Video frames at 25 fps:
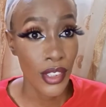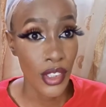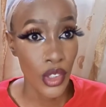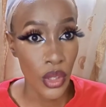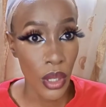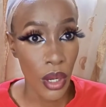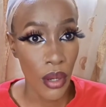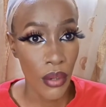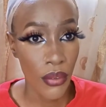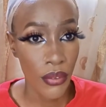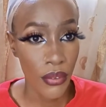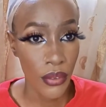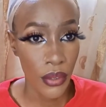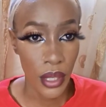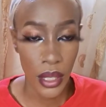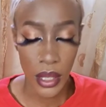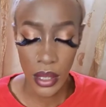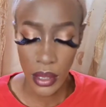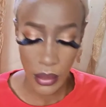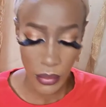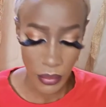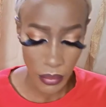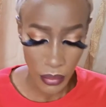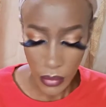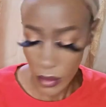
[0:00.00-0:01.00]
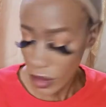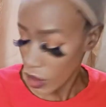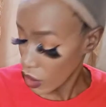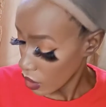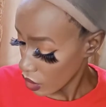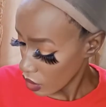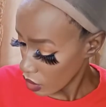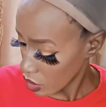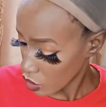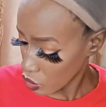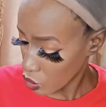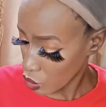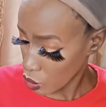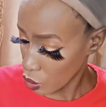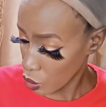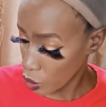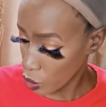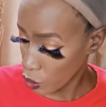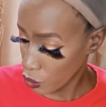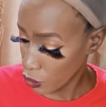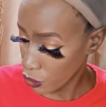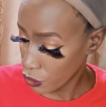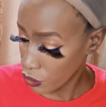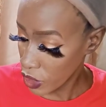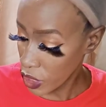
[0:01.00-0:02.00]
Toffee to
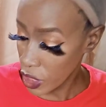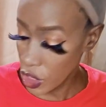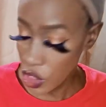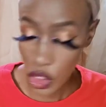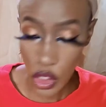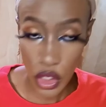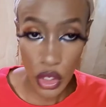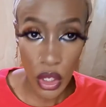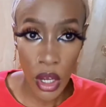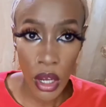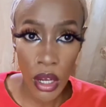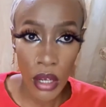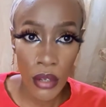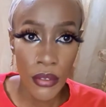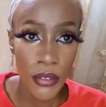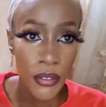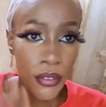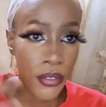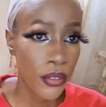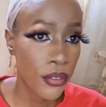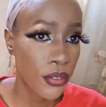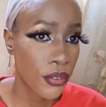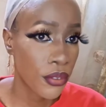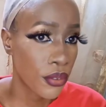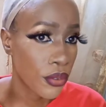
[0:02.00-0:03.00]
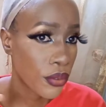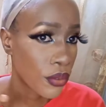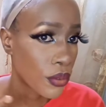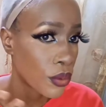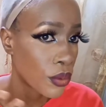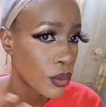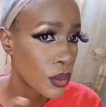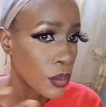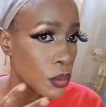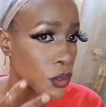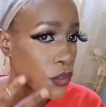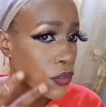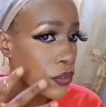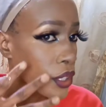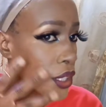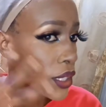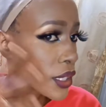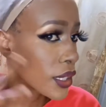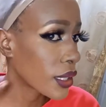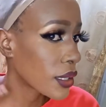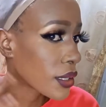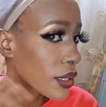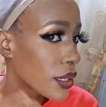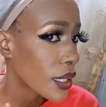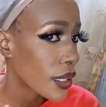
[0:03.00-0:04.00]
finish off removing
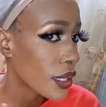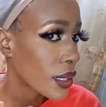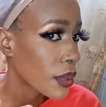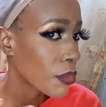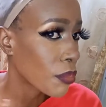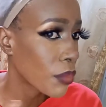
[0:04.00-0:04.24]
the setting